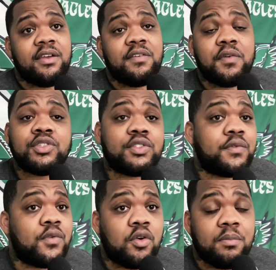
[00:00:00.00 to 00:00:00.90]
First and
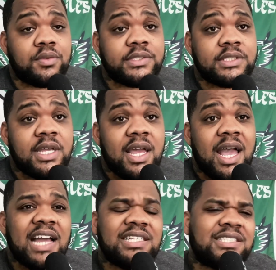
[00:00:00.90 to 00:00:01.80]
foremost,
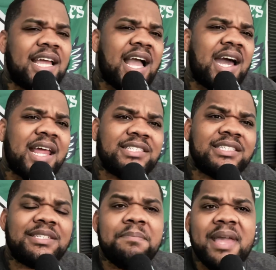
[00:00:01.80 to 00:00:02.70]
I just like how that
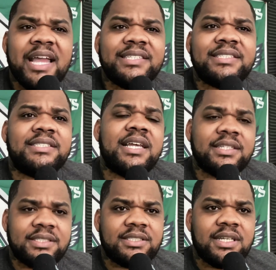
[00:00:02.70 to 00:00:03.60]
just makes
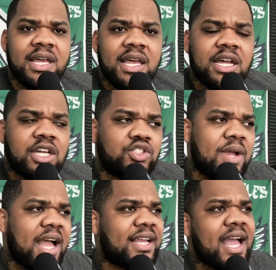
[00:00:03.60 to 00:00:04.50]
sense, because you
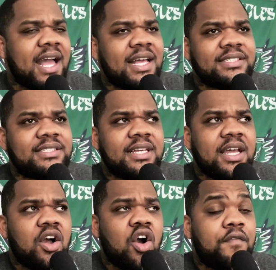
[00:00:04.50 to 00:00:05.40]
got guys,
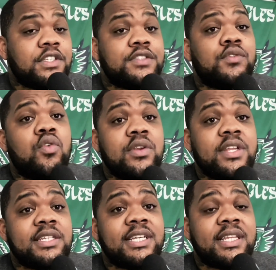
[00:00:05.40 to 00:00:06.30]
offensive
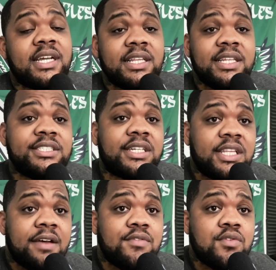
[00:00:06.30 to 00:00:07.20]
coordinators at the collegiate
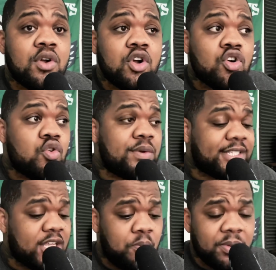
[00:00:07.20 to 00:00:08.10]
level, who
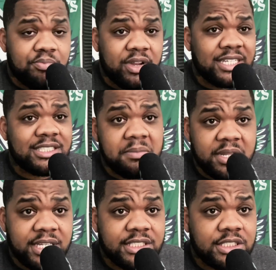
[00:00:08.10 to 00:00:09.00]
was helping bring some
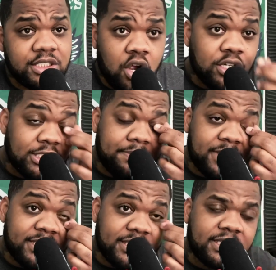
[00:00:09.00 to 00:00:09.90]
of these stars up
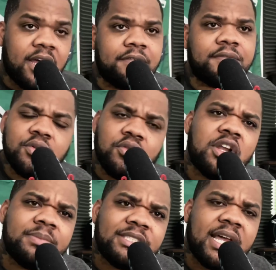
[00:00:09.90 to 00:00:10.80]
to snuff. You know what
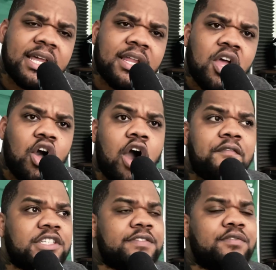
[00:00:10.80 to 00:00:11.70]
I'm saying?
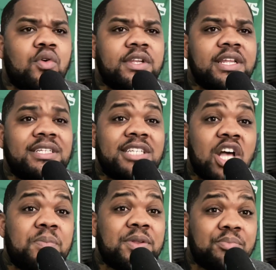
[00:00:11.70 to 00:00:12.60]
Offensive coordinators
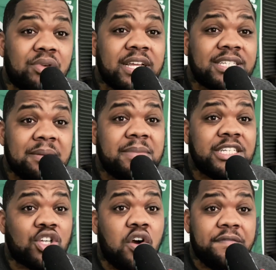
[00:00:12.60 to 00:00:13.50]
helping bring some of
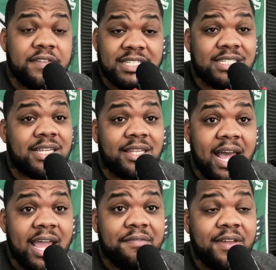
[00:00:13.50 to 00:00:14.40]
these offenses to
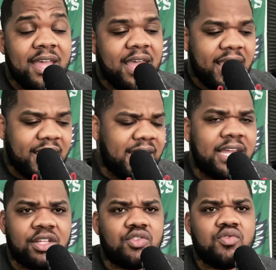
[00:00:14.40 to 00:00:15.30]
life and
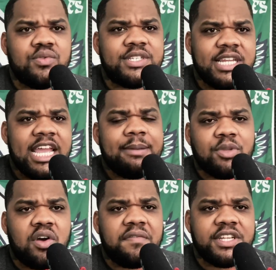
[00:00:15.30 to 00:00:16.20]
getting dudes named
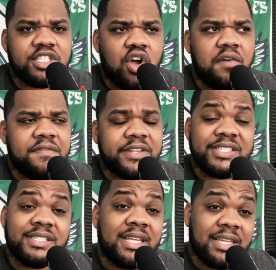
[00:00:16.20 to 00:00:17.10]
off of these
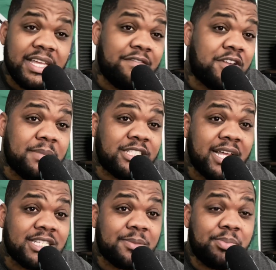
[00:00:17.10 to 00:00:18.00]
offenses and giving them a
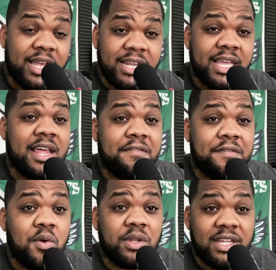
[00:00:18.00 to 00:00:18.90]
chance to play in the
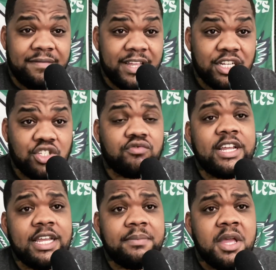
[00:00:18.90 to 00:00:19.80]
NFL and live their
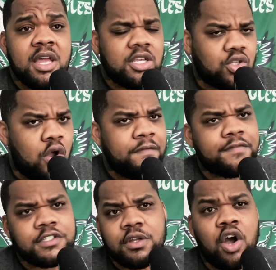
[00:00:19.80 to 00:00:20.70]
dream. So
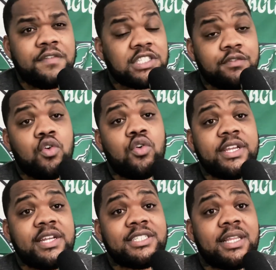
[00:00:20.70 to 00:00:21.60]
offensive
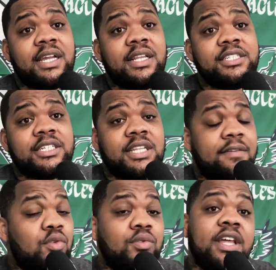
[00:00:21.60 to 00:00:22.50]
coordinators at the collegiate
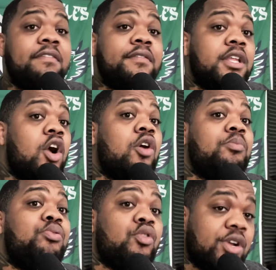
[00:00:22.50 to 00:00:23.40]
level definitely are
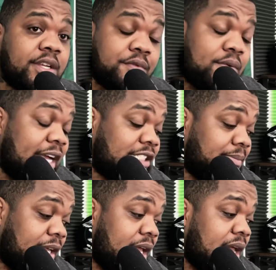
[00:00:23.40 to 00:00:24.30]
important, if you ask
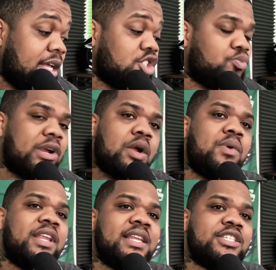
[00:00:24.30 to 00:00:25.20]
me. To bring
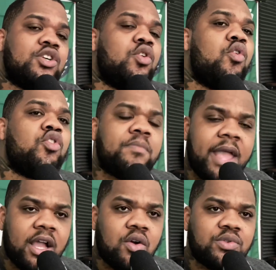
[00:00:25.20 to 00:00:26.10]
one in as a
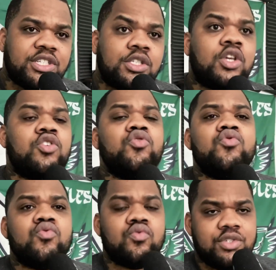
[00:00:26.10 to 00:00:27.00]
quarterback coach is
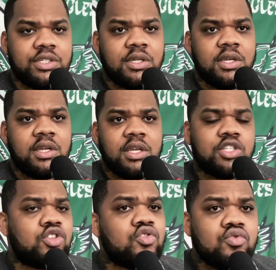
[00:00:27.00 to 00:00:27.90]
huge.
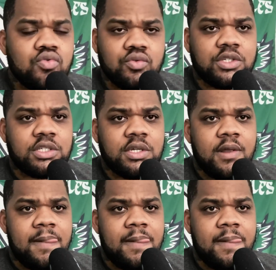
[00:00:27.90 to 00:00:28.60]
It's huge.